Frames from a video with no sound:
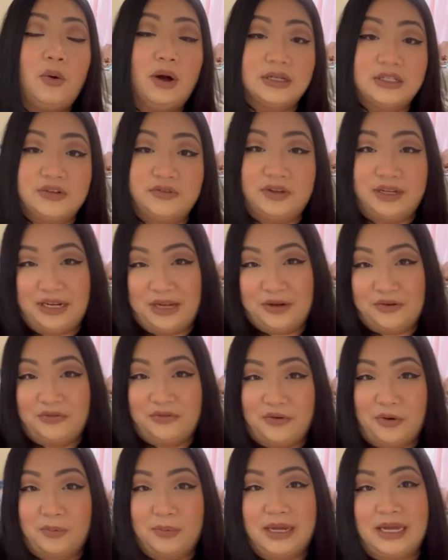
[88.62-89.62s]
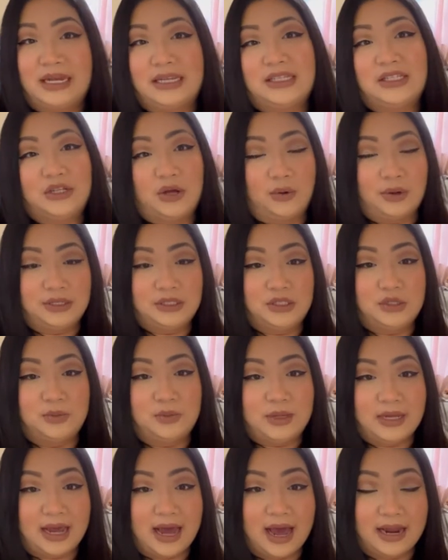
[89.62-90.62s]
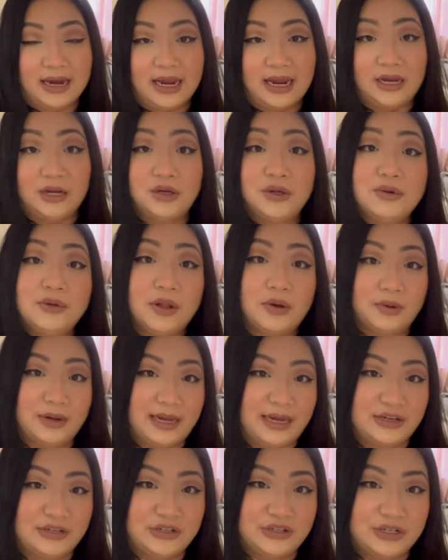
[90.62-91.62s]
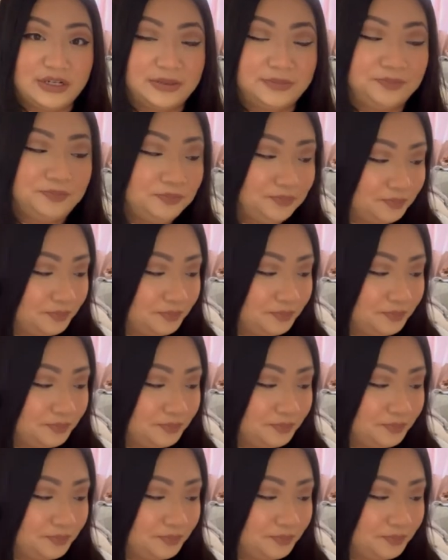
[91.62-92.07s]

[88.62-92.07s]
watch a video from me, it's going to be at a new location.